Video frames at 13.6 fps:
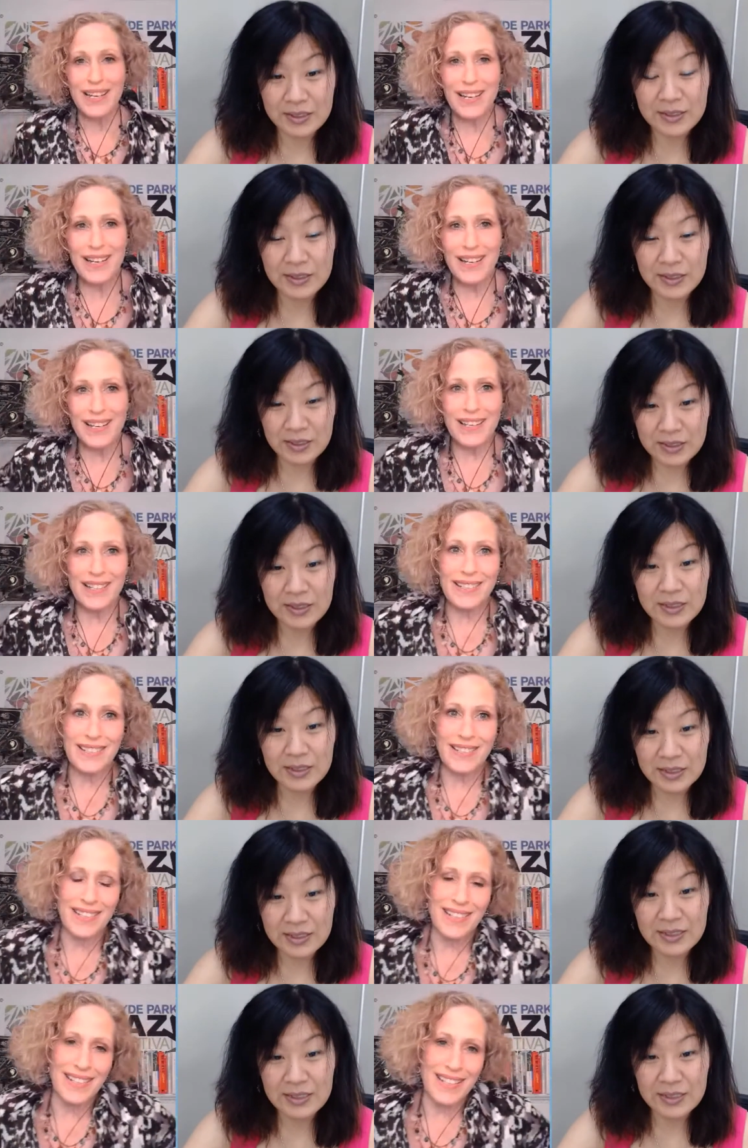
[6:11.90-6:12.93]
Speaker 1: Uh,
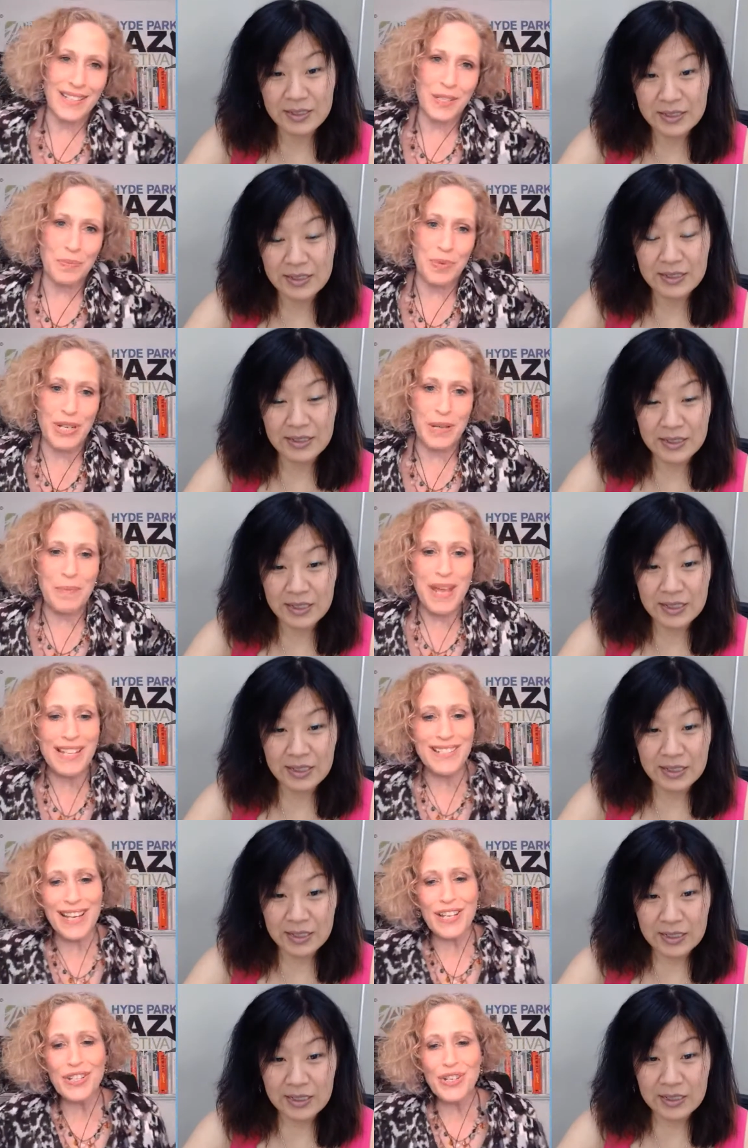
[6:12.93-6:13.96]
it's pretty
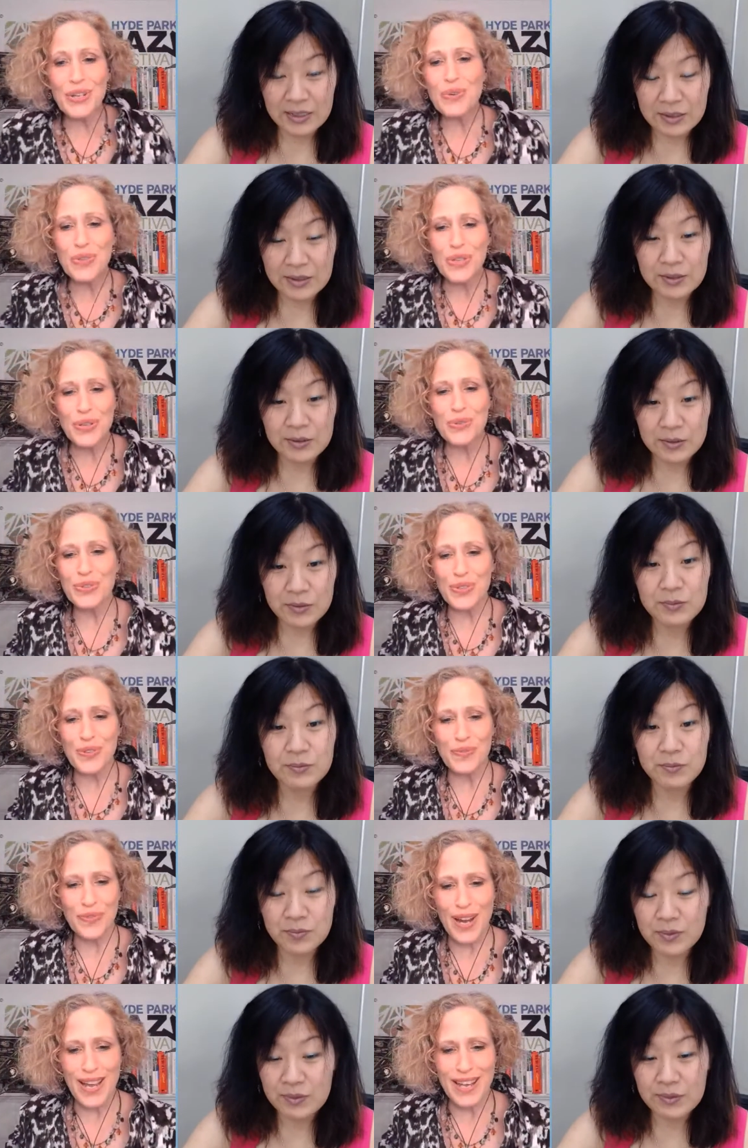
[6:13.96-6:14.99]
amazing. And you use the
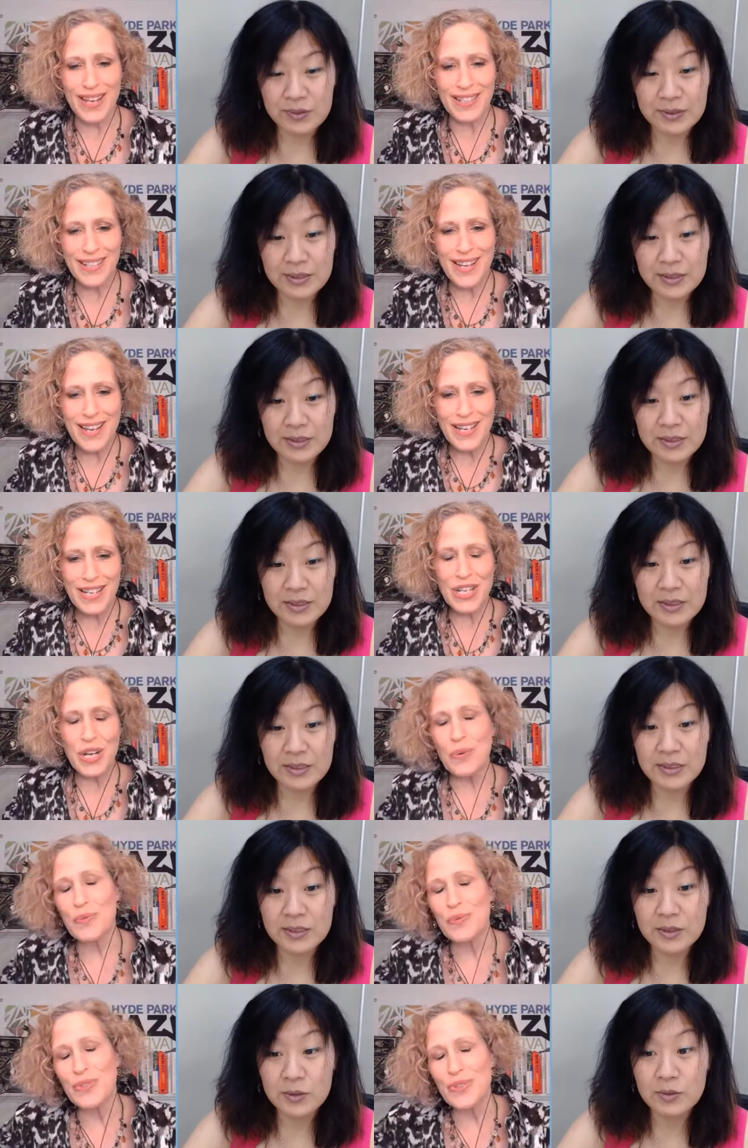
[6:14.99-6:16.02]
phrase, you
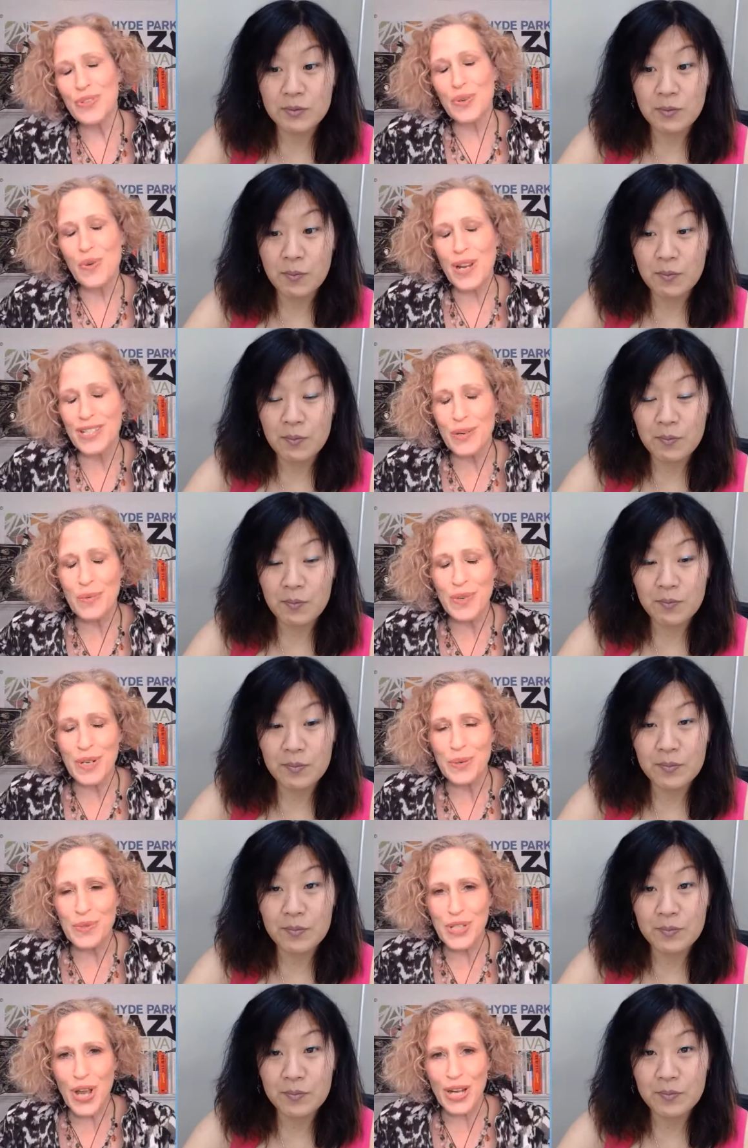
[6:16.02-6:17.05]
know, the question when you
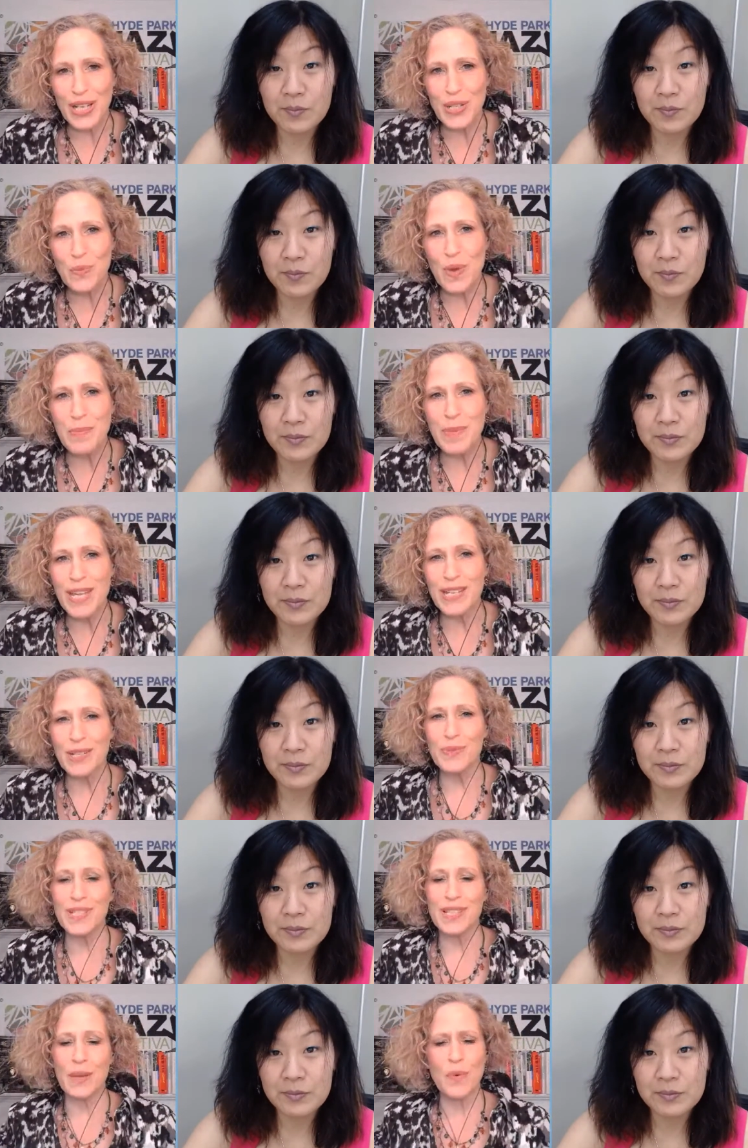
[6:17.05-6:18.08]
were talking to women, you
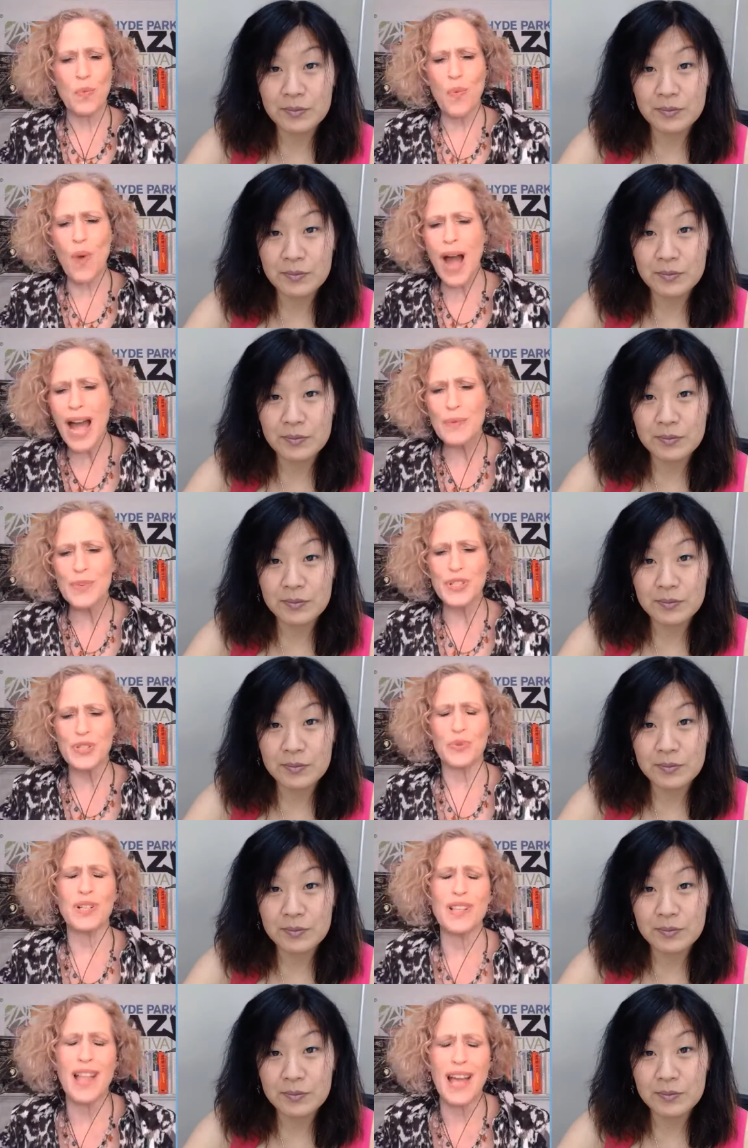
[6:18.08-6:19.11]
would say, well, why would you
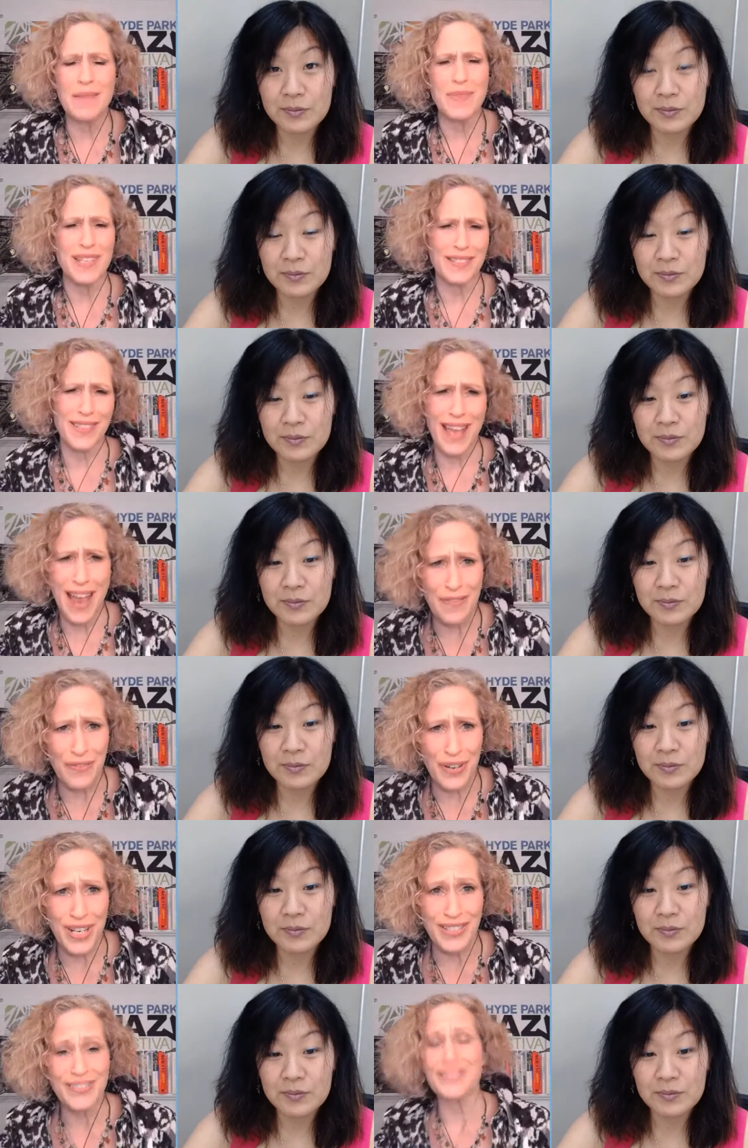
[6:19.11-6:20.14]
climb this
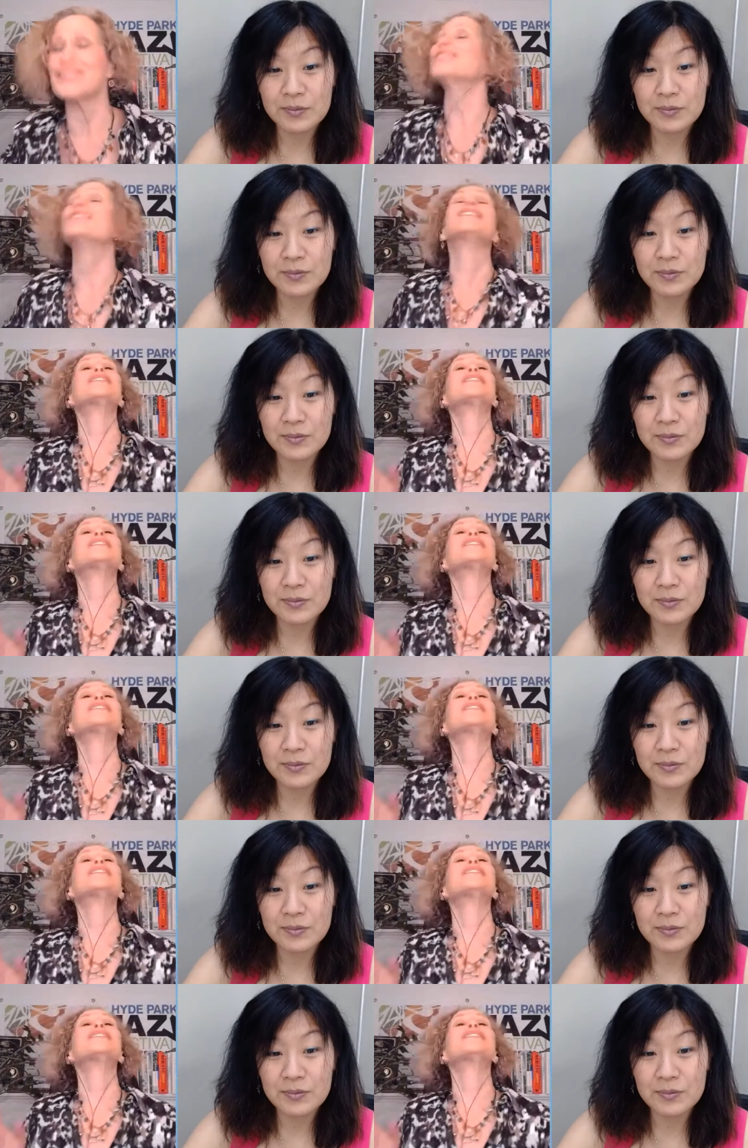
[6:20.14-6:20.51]
Everest?